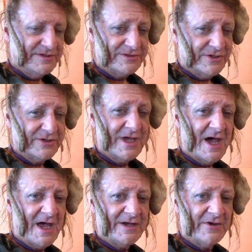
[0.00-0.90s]
So yeah,
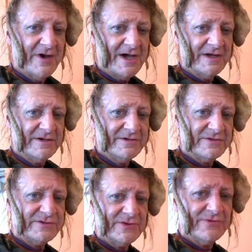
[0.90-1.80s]
I know how to
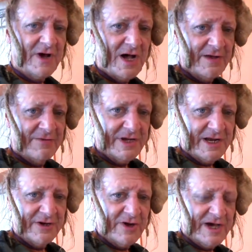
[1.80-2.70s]
survive, and I
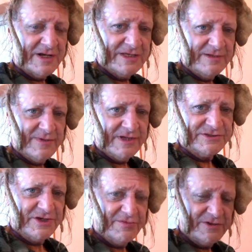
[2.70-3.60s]
know how to keep
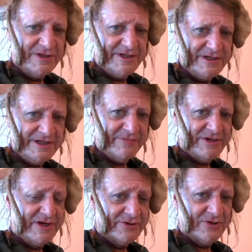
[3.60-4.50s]
myself clean even
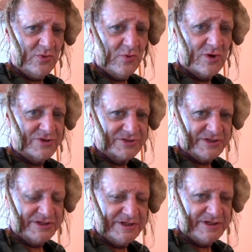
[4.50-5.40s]
under the worst
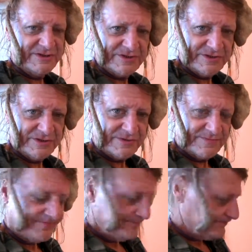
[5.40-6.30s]
conditions.
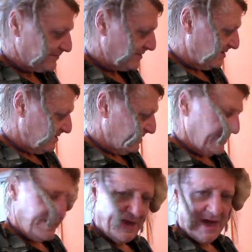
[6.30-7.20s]

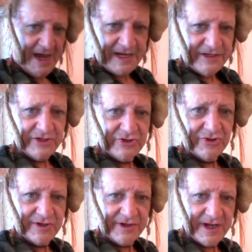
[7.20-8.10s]
I had to
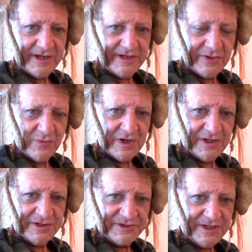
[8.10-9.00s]
urinate in one of
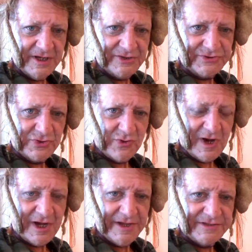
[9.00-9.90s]
the cells
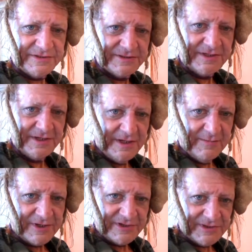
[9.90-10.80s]
twice
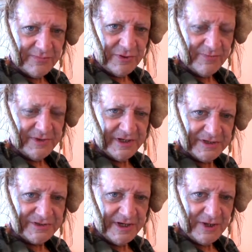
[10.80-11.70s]
because they put me in a
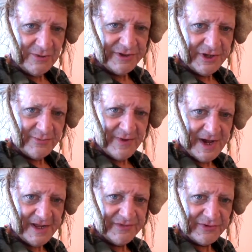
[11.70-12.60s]
cell with no
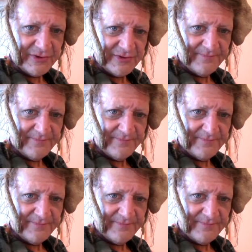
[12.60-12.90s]
bathroom,